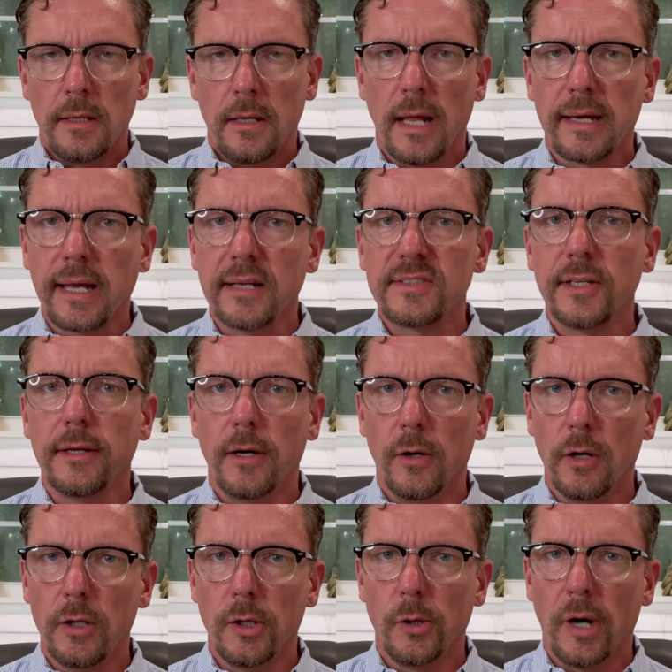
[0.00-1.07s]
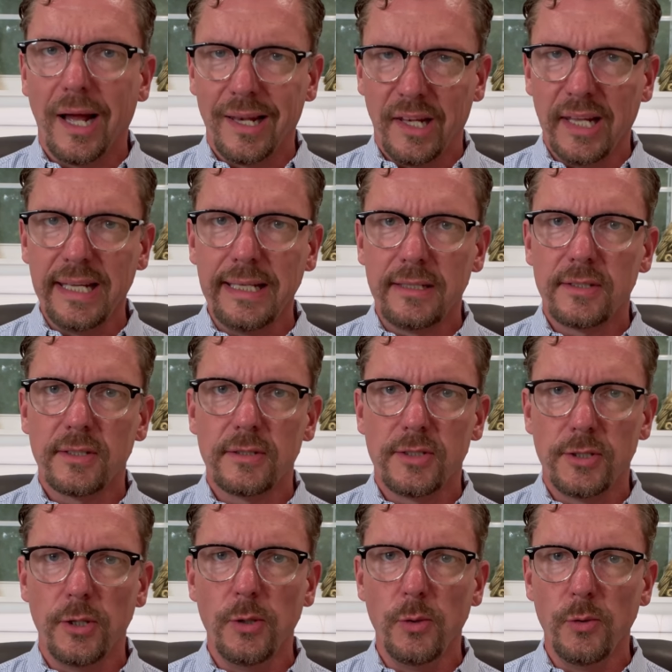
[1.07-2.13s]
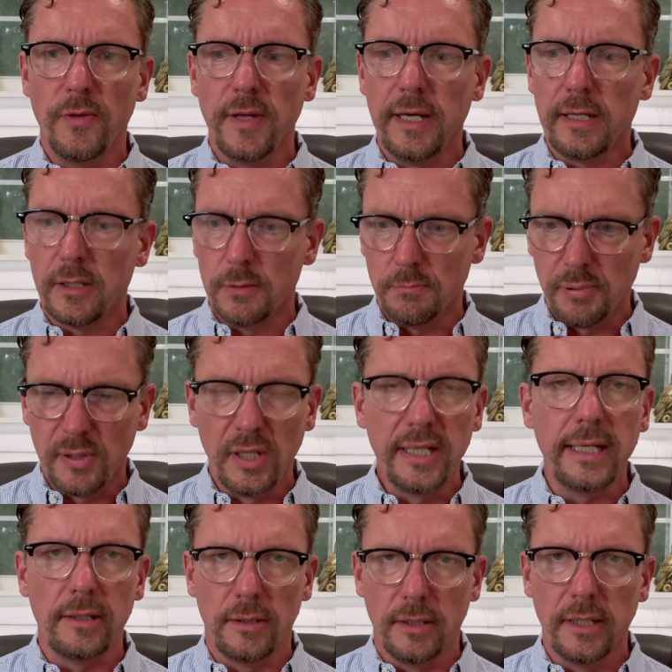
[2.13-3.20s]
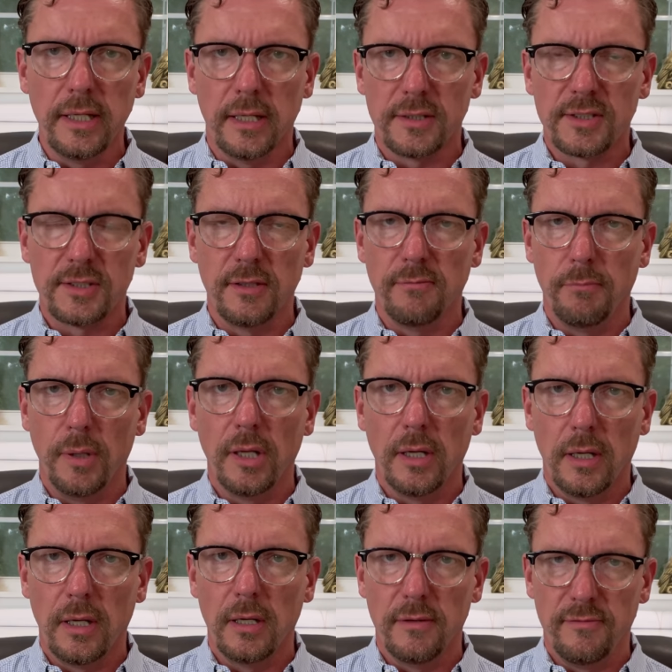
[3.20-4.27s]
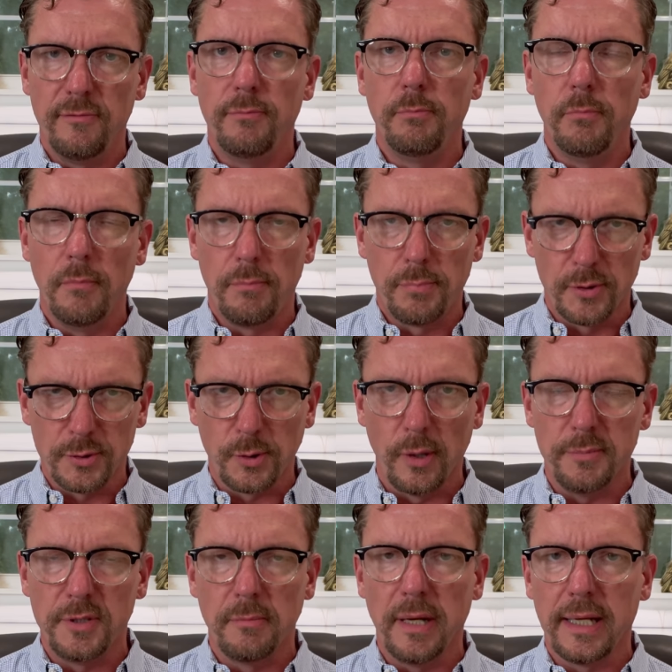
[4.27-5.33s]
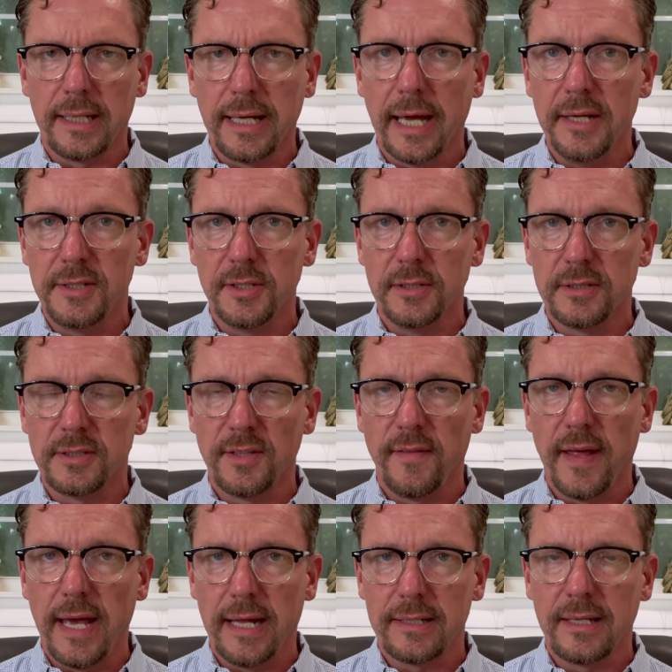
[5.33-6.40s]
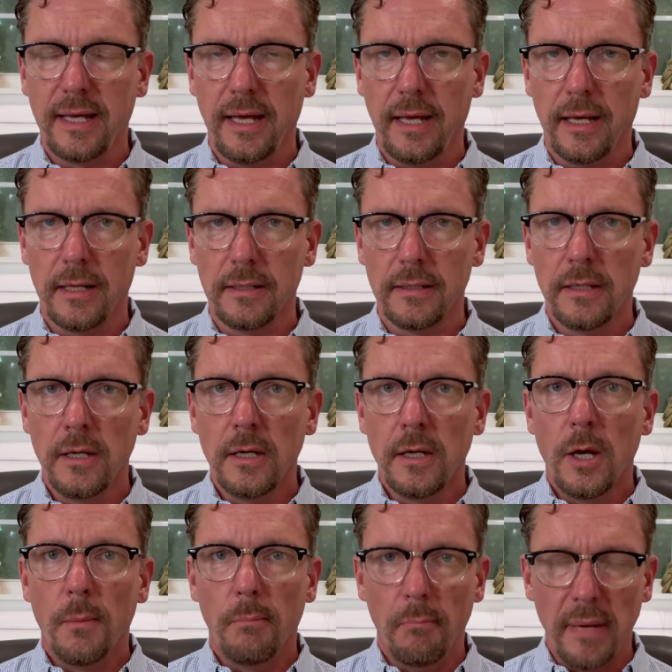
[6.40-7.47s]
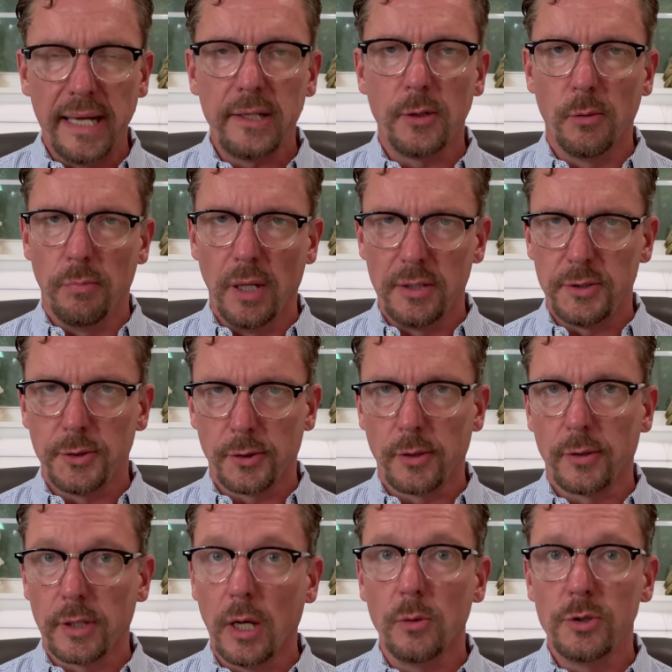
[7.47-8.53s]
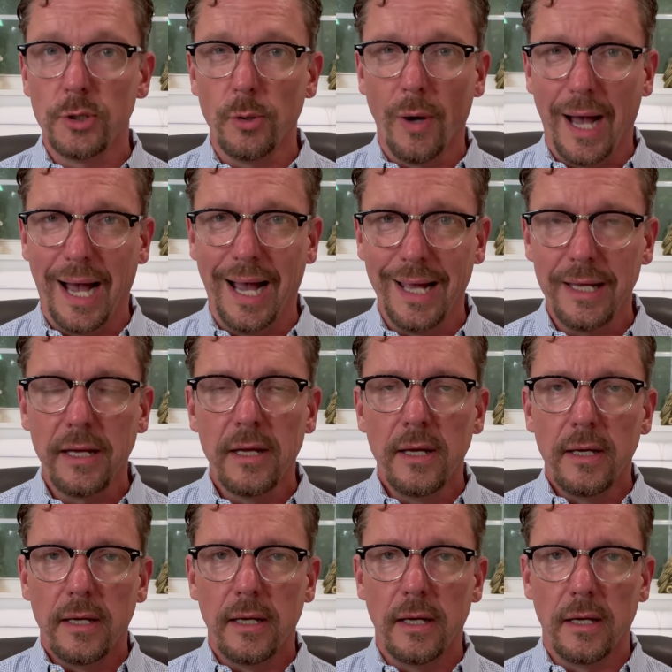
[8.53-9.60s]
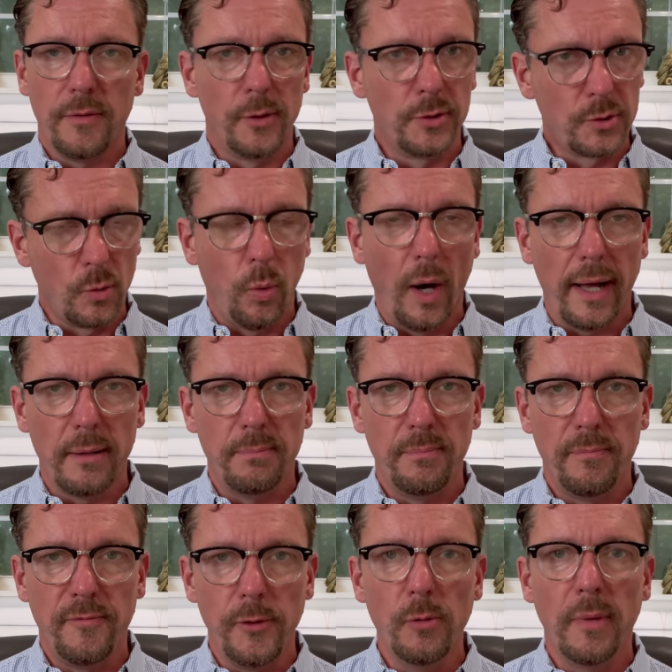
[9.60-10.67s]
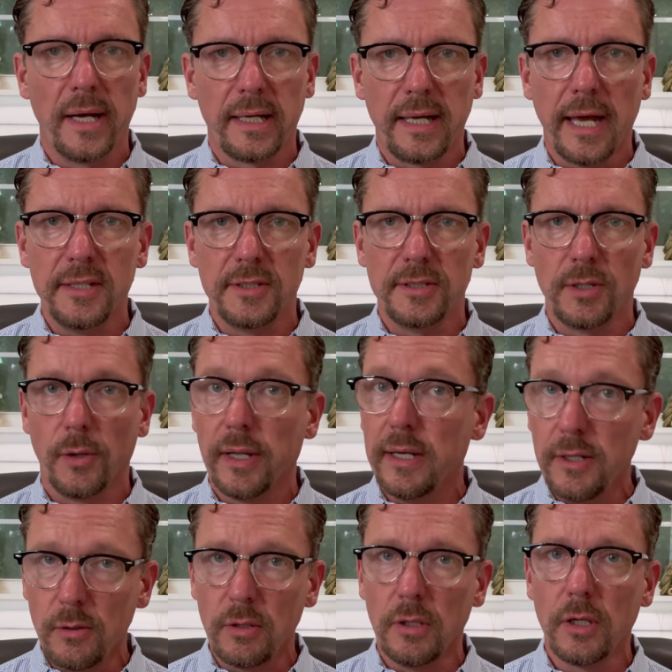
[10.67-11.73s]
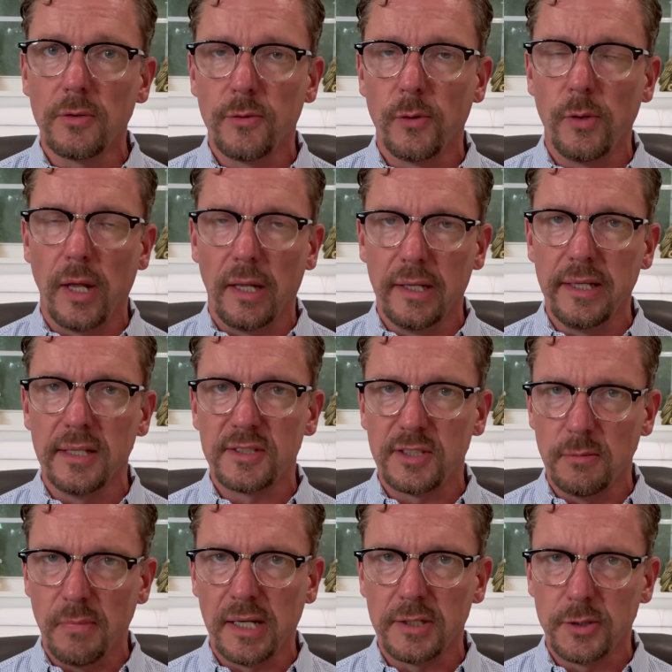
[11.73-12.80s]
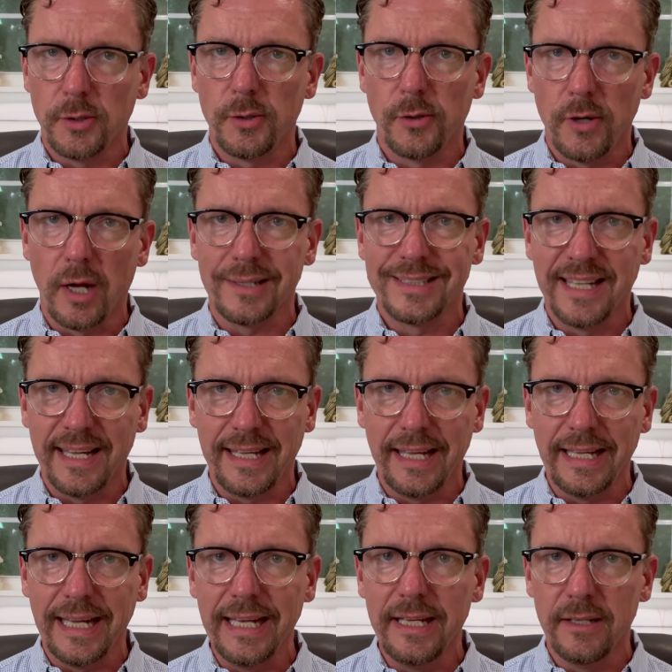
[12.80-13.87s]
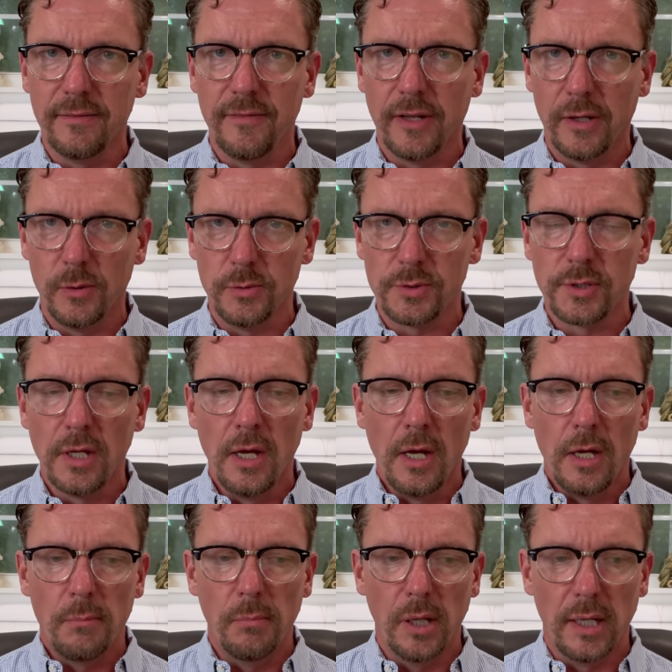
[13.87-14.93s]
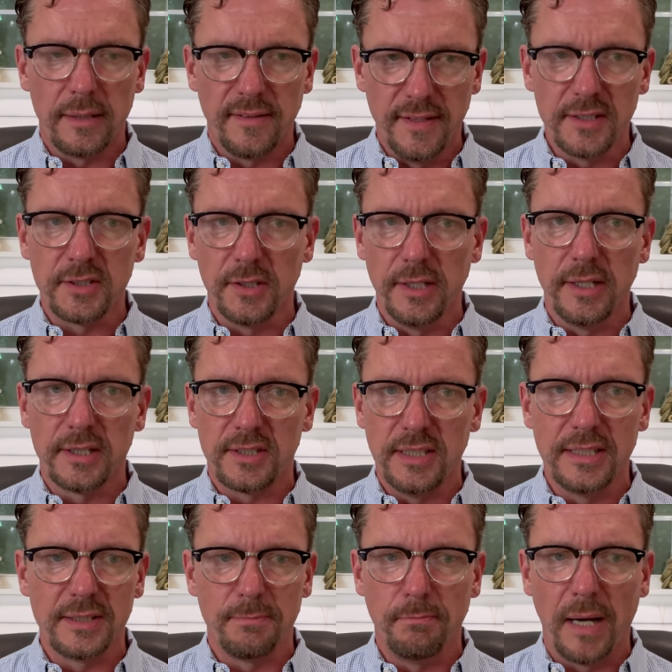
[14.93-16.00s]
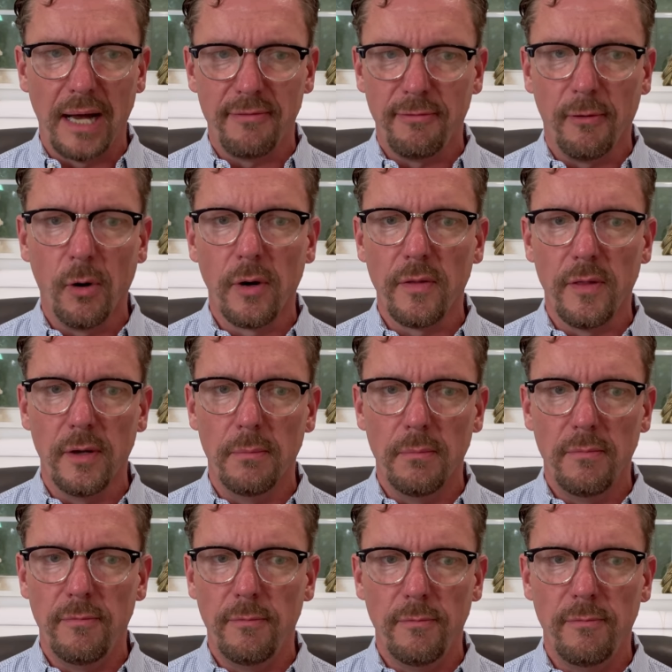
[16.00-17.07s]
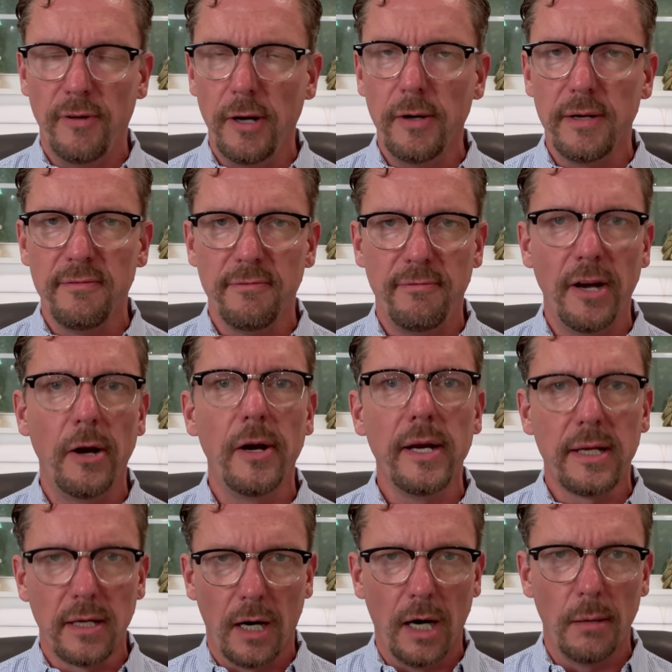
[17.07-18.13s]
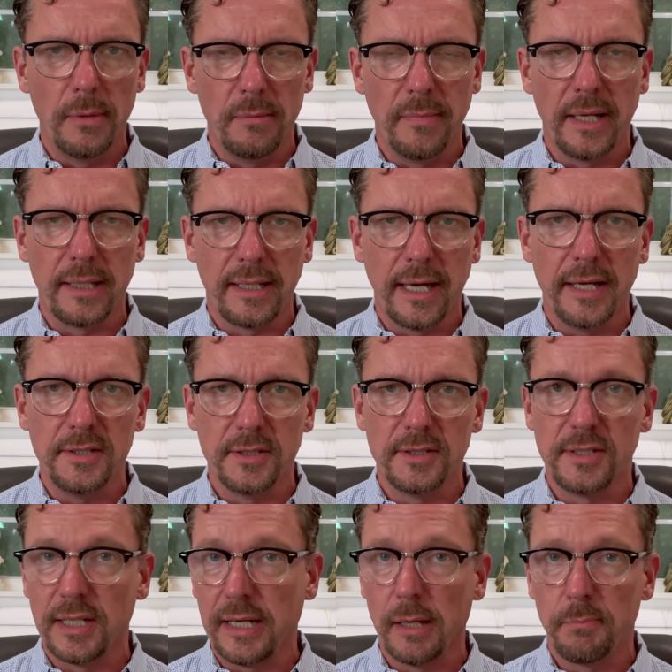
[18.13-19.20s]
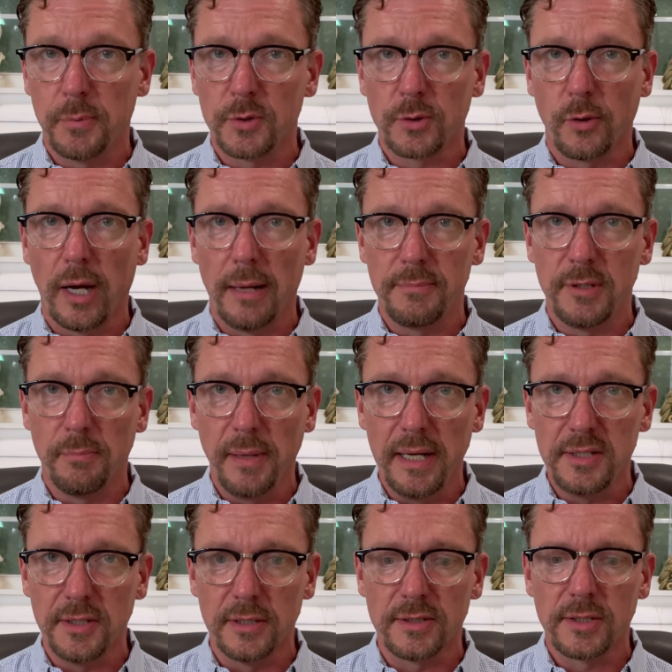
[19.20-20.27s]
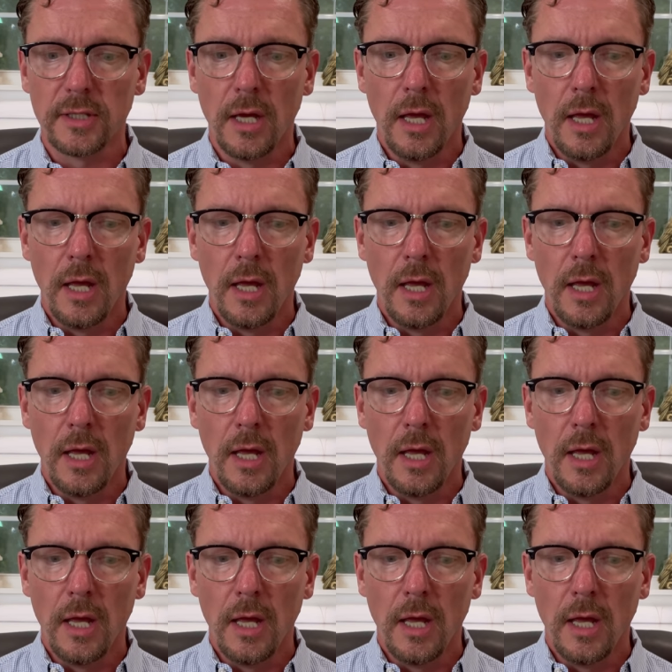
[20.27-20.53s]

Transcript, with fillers: Like I said earlier, I linked to the complete list of, blood, of prescription medications that can make your blood sugar go too high. Uh, there's quite a few medications on it, and you can look through that list and make sure you're not taking any of those. But this list is by far the very, very common medications that get prescribed to patients